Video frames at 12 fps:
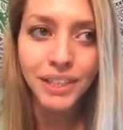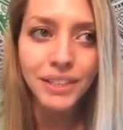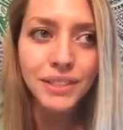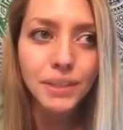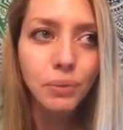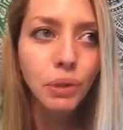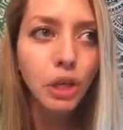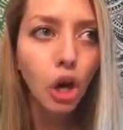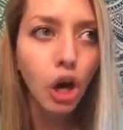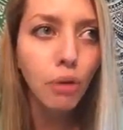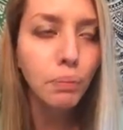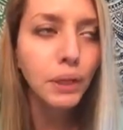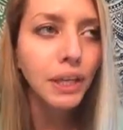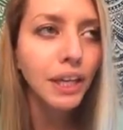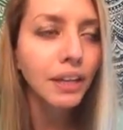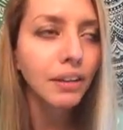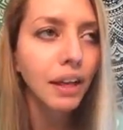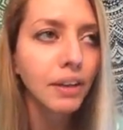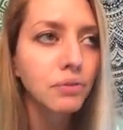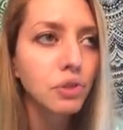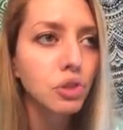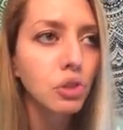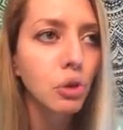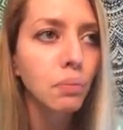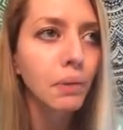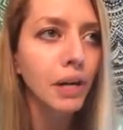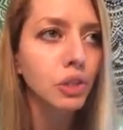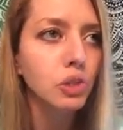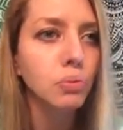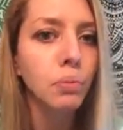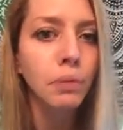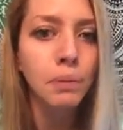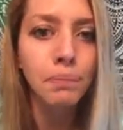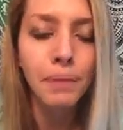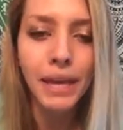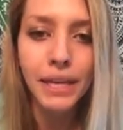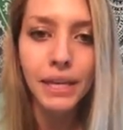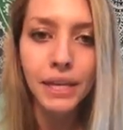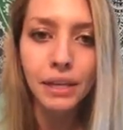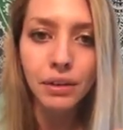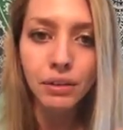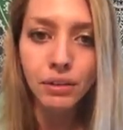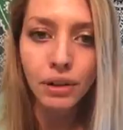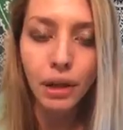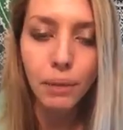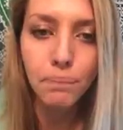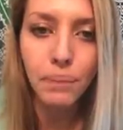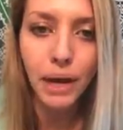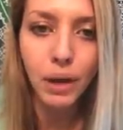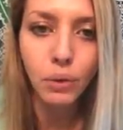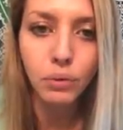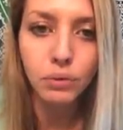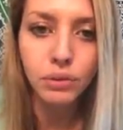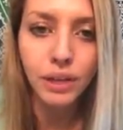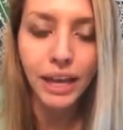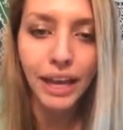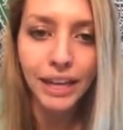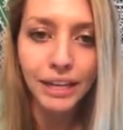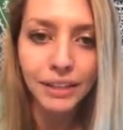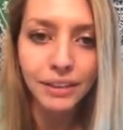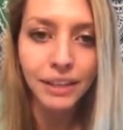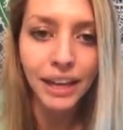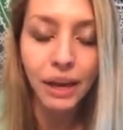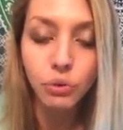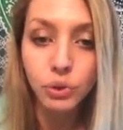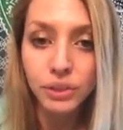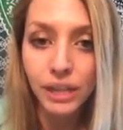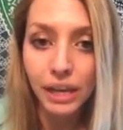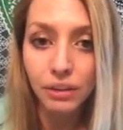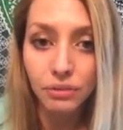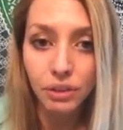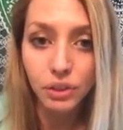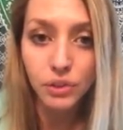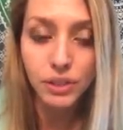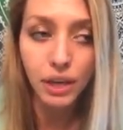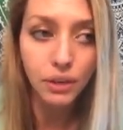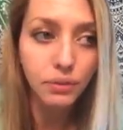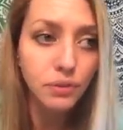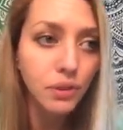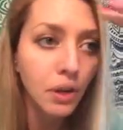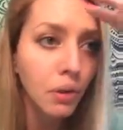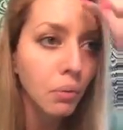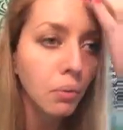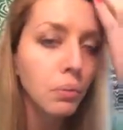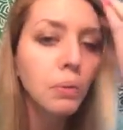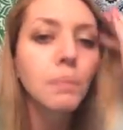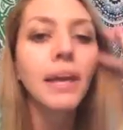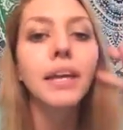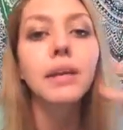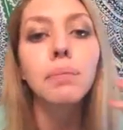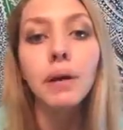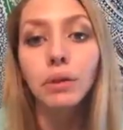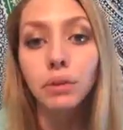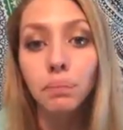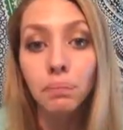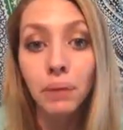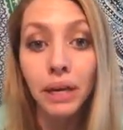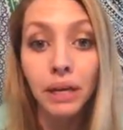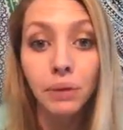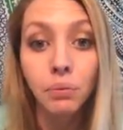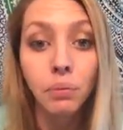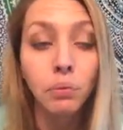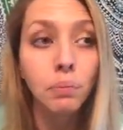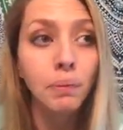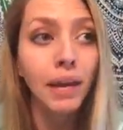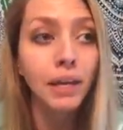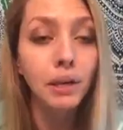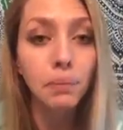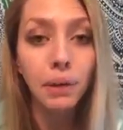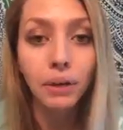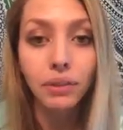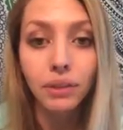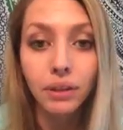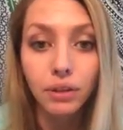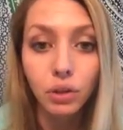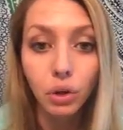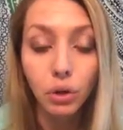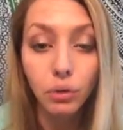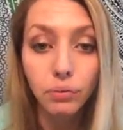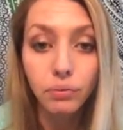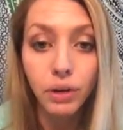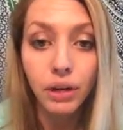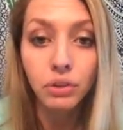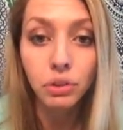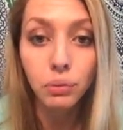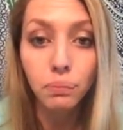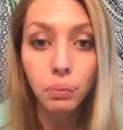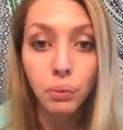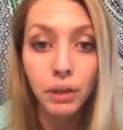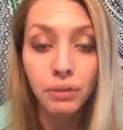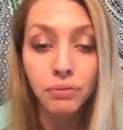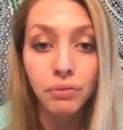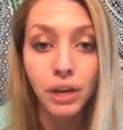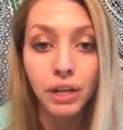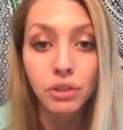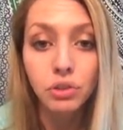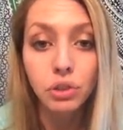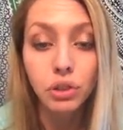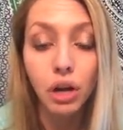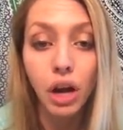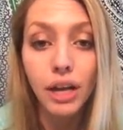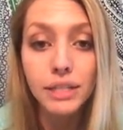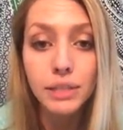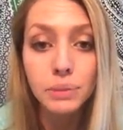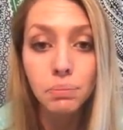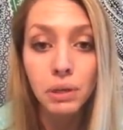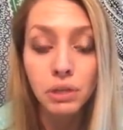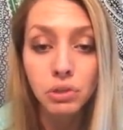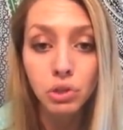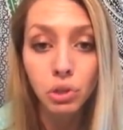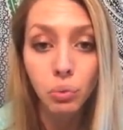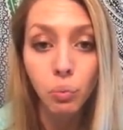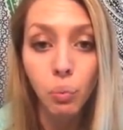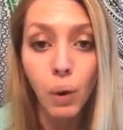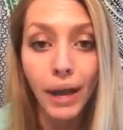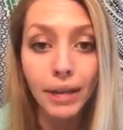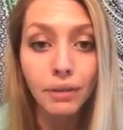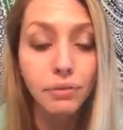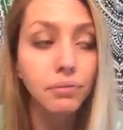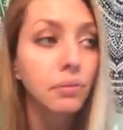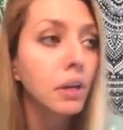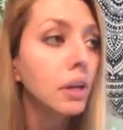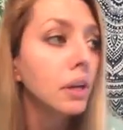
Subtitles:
See, we complicate life so much when we make it about anything outside of ourselves. When we make it about the money, when we make it about the girlfriend or boyfriend or husband or wife